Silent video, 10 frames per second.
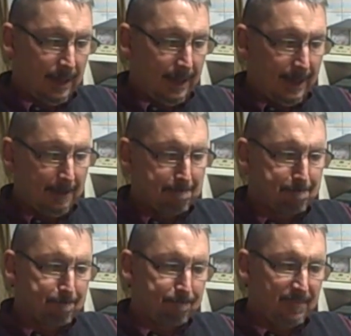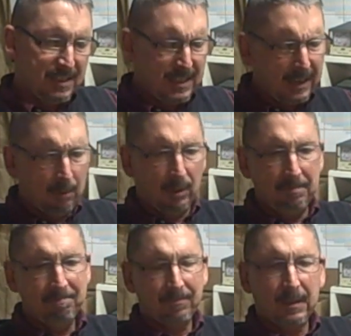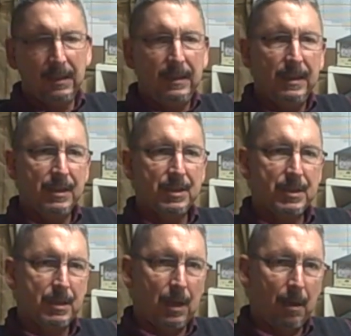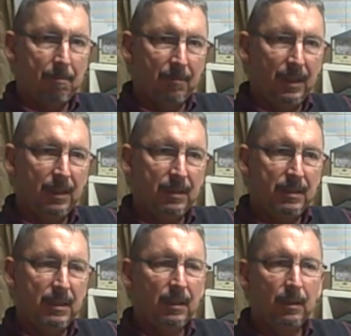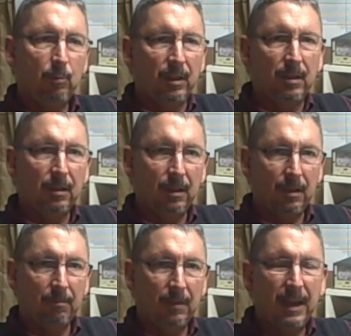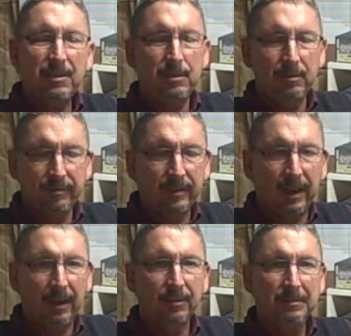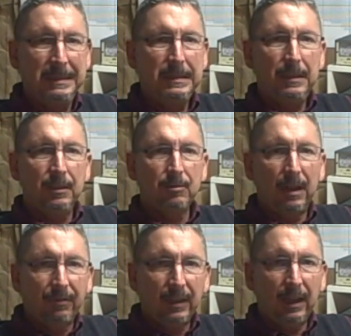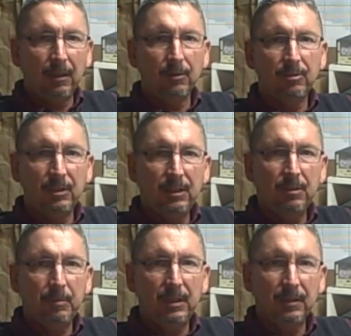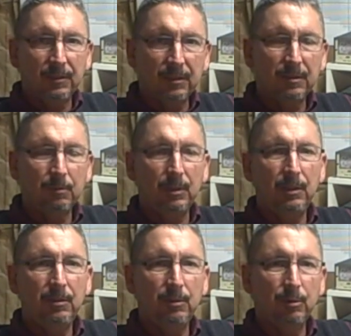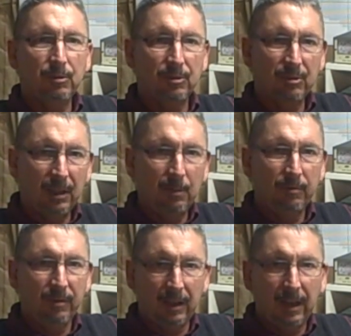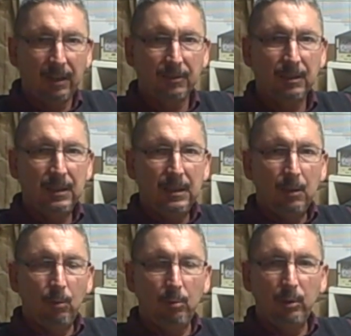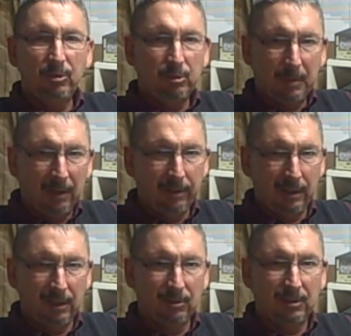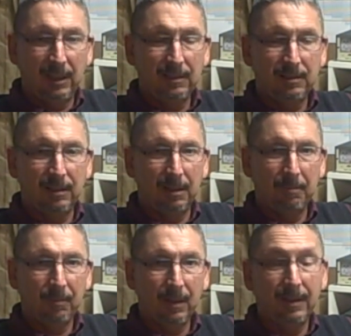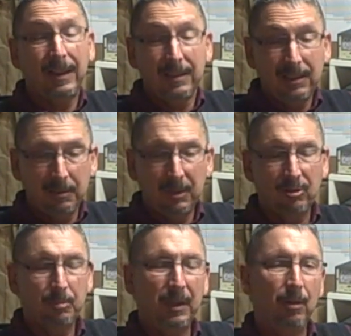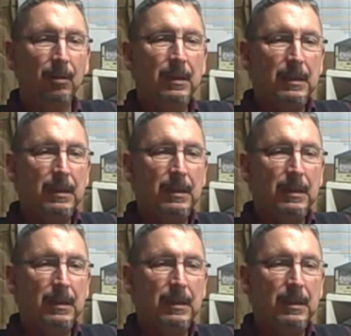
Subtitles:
The second one is in dealing with ITU Phonetics. Traffic handlers need to be consistent. We need to use the same phonetics when we spell things that need to be spelled.